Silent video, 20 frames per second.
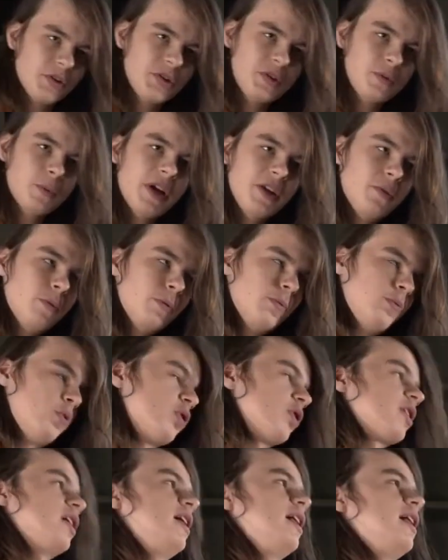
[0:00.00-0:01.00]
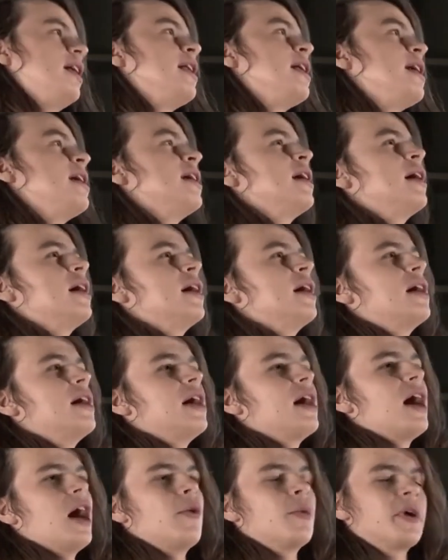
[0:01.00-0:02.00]
why it would work.
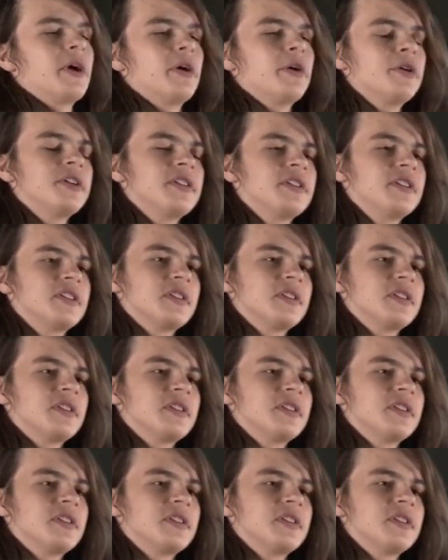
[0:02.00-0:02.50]
Our organism